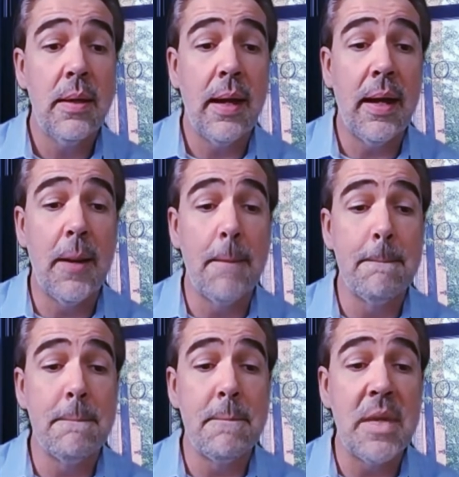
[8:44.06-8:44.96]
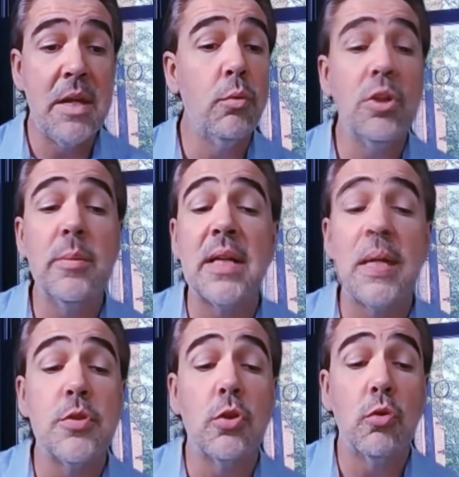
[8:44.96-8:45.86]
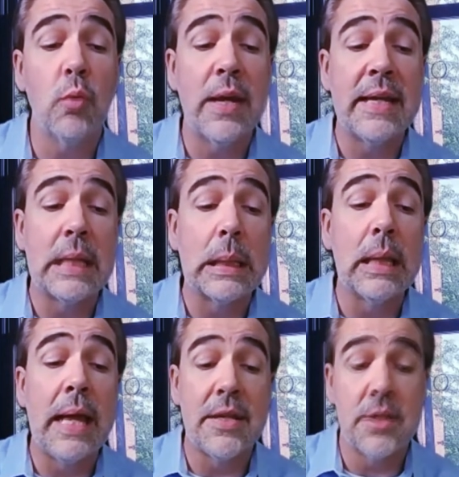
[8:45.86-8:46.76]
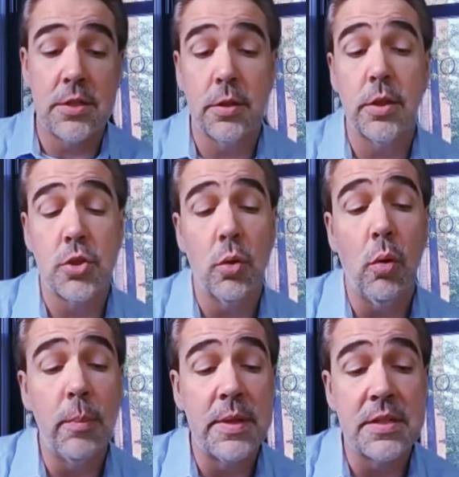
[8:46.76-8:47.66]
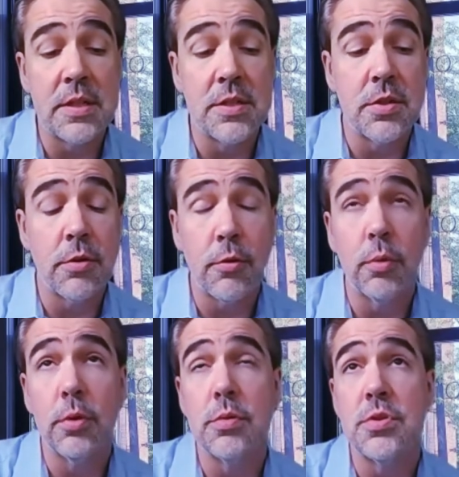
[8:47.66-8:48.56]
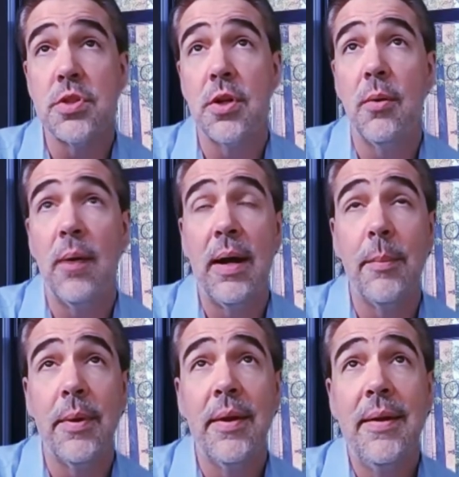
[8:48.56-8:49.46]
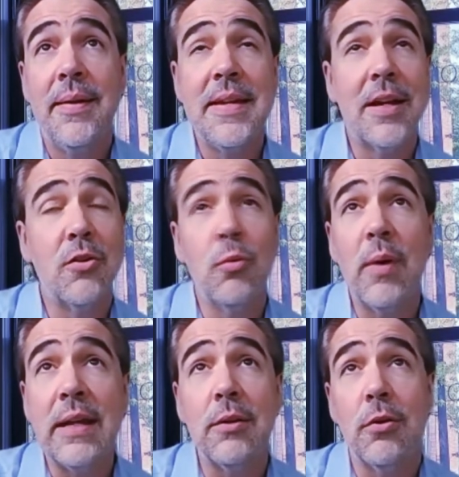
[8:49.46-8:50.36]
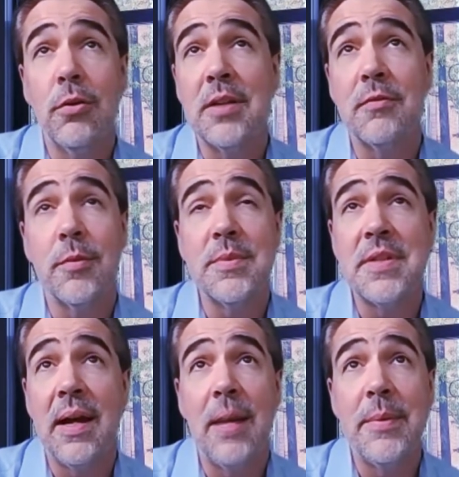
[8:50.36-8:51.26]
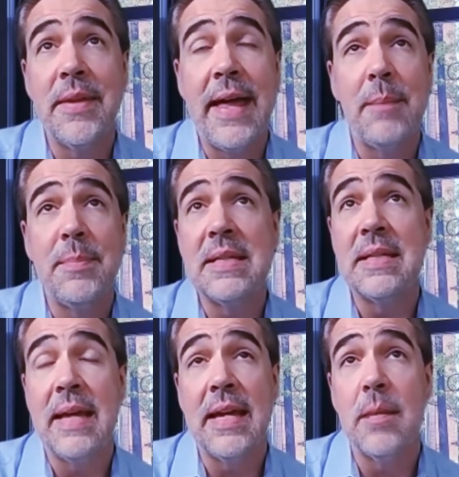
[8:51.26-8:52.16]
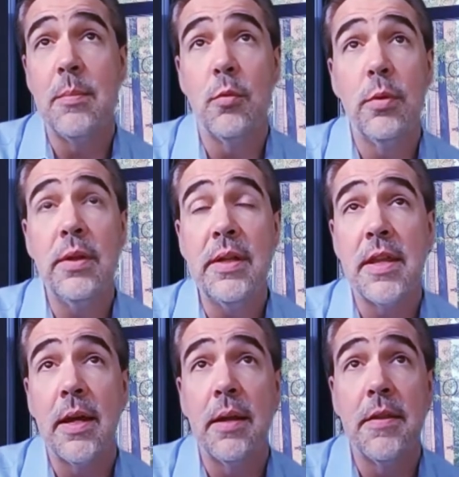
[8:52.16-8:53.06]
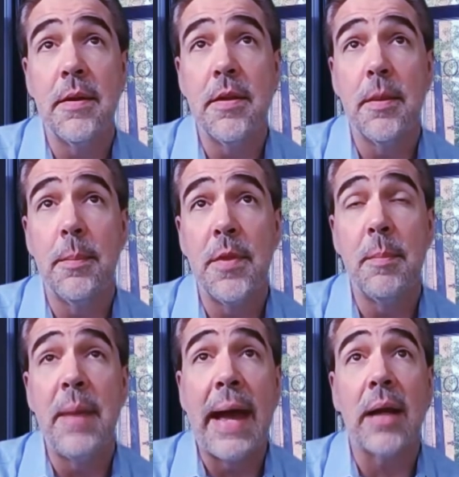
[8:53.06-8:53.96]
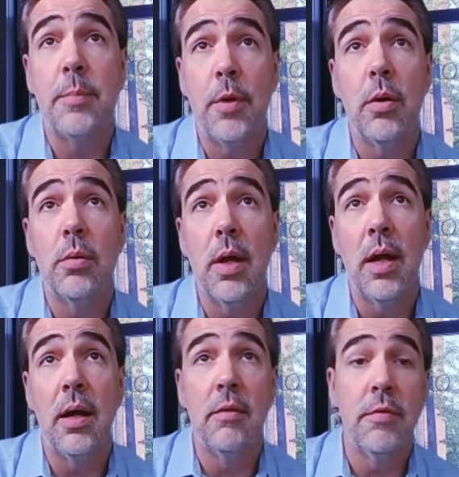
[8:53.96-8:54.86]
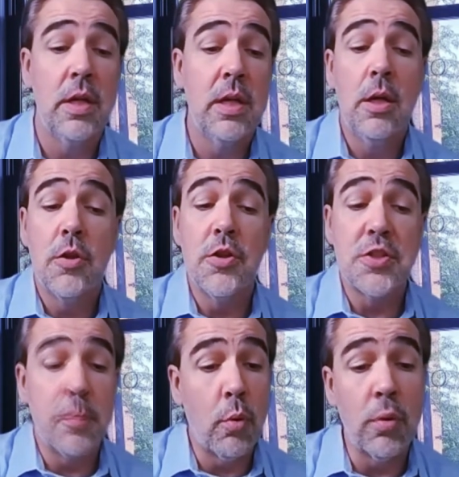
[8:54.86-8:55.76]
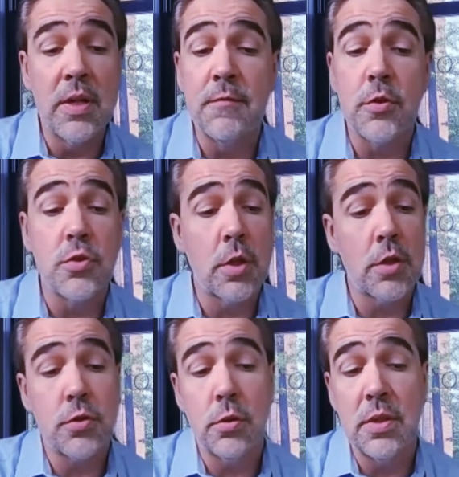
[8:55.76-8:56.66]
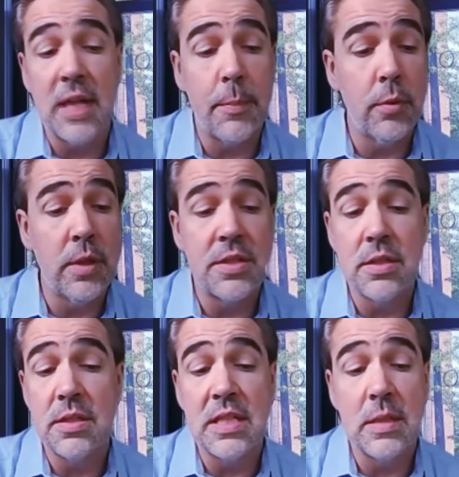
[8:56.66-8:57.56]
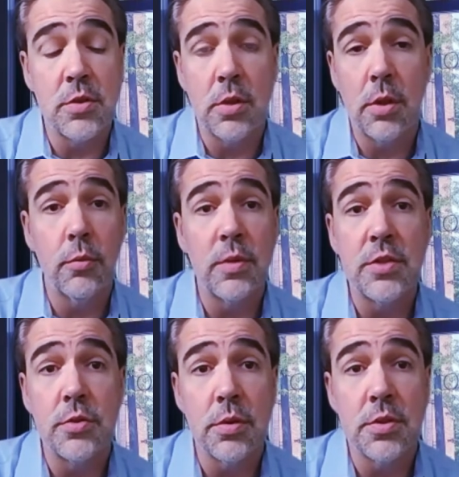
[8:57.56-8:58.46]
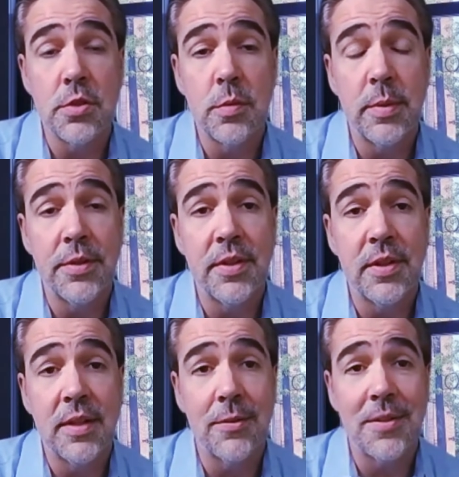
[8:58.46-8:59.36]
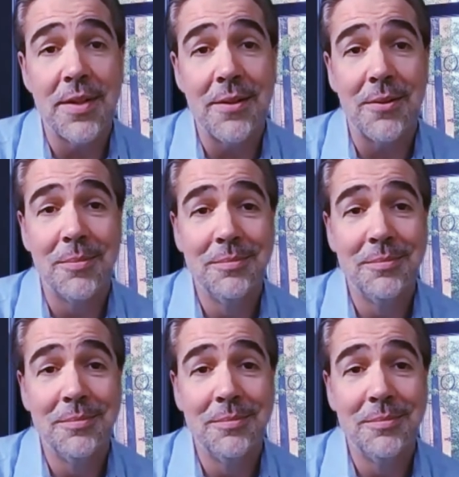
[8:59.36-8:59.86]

um, it really becomes a great lens to look at your whole business through. So, um, yeah, great learning from Tom, and that became really the, the, the the backbone of the support infrastructure and the operations teams and all the resources we built together at Title.